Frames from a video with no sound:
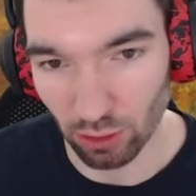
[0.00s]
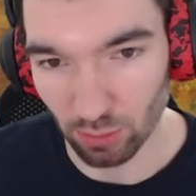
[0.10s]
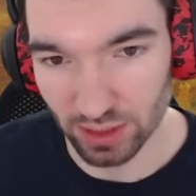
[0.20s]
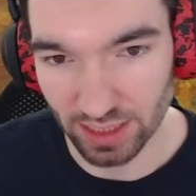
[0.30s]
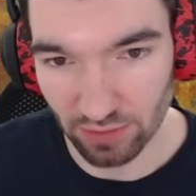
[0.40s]

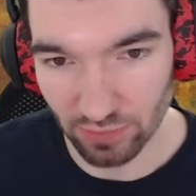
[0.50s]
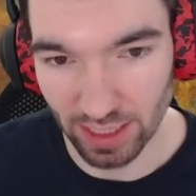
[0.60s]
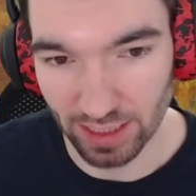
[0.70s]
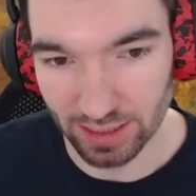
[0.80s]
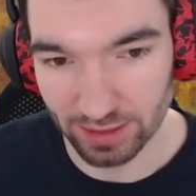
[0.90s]
almost
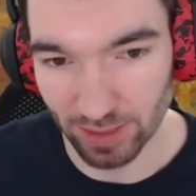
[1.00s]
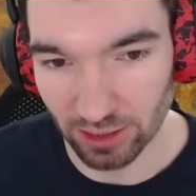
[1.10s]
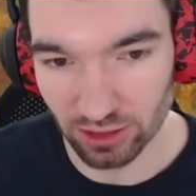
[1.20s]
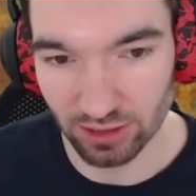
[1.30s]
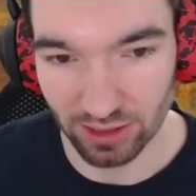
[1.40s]
every
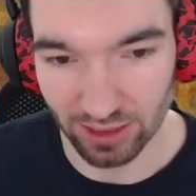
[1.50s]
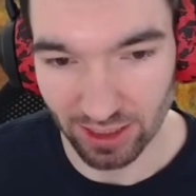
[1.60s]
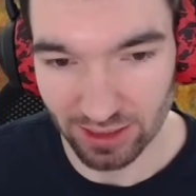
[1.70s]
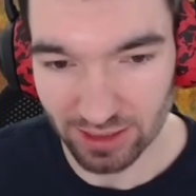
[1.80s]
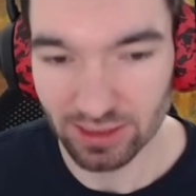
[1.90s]
expansion that
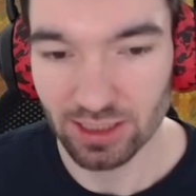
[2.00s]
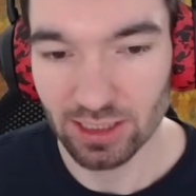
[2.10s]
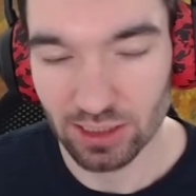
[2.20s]
there is,